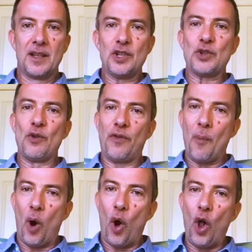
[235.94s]
So
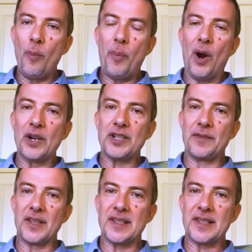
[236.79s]
from all parts
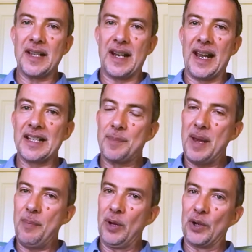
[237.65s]
of the city, as
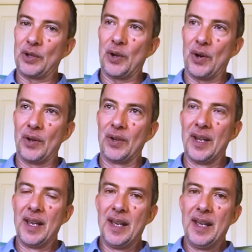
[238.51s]
people looked
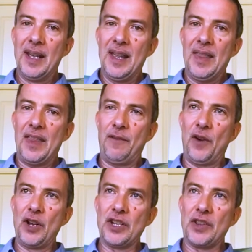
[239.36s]
on, they found